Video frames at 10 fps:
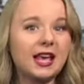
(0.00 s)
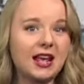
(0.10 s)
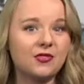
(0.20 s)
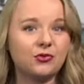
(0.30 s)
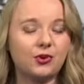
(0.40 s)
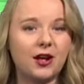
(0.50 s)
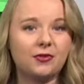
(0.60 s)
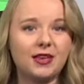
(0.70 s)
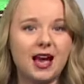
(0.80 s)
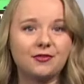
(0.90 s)
and throughout
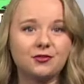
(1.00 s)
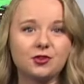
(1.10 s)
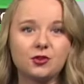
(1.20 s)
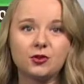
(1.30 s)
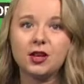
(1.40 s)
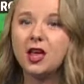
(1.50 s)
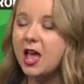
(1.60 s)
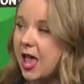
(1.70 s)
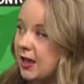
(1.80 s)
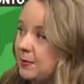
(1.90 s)
the afternoon.
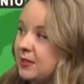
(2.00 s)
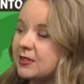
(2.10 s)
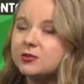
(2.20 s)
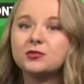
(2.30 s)
And I mean, this